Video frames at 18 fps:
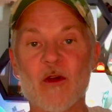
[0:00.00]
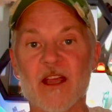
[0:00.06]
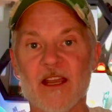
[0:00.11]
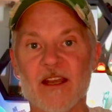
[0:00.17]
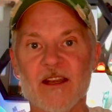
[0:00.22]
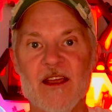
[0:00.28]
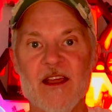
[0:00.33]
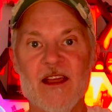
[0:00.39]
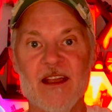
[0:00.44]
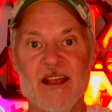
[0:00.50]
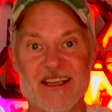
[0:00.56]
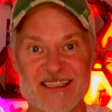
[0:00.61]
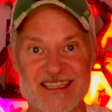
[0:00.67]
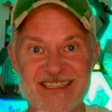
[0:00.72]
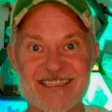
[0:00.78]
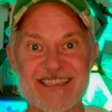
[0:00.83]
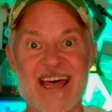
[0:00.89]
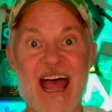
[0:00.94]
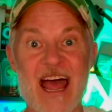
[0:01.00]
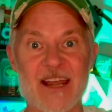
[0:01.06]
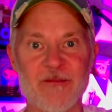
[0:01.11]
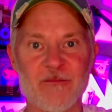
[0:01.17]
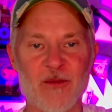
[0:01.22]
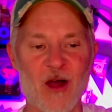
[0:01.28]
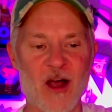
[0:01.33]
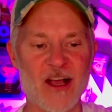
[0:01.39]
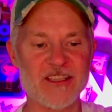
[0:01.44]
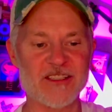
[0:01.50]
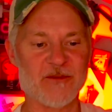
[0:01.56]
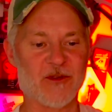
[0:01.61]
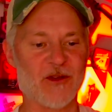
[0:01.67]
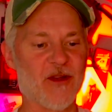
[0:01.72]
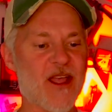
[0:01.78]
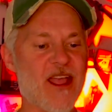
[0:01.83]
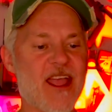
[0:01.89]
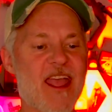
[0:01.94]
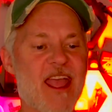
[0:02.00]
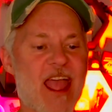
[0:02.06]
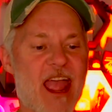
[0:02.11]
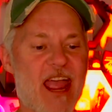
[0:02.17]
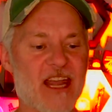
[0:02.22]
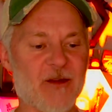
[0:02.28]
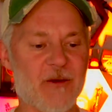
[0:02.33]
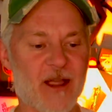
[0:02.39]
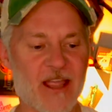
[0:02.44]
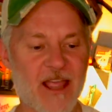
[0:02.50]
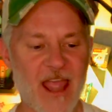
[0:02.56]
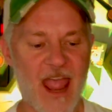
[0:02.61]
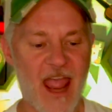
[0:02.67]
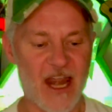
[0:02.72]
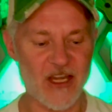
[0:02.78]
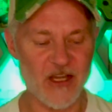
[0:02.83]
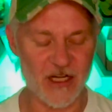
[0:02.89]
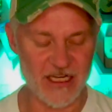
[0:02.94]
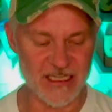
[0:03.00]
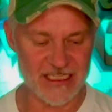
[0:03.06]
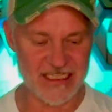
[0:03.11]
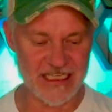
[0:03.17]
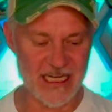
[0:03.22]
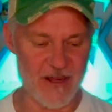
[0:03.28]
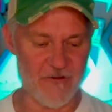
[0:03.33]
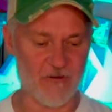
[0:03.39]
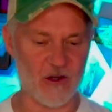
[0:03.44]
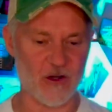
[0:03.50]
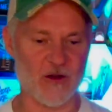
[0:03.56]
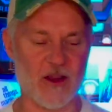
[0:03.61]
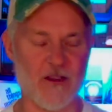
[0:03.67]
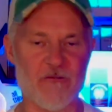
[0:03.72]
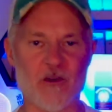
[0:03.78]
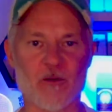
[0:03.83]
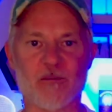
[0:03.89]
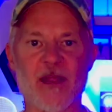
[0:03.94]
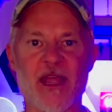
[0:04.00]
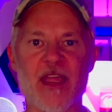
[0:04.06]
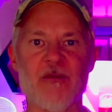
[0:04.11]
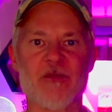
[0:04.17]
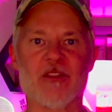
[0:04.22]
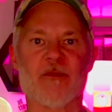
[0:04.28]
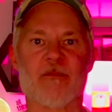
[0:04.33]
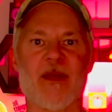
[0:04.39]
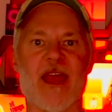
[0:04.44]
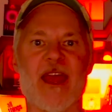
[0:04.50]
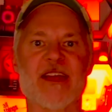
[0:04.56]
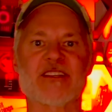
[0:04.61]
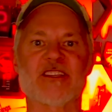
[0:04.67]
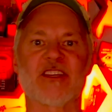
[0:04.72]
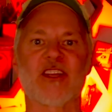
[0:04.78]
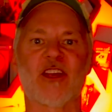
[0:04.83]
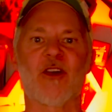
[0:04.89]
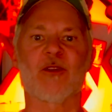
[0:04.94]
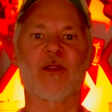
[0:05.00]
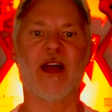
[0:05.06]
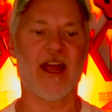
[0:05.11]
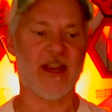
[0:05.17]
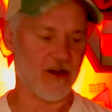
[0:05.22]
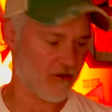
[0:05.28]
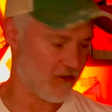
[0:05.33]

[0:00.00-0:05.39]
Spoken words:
it because it's that impossible. Anyway, and you can see if you're playing with the bands and you go, I don't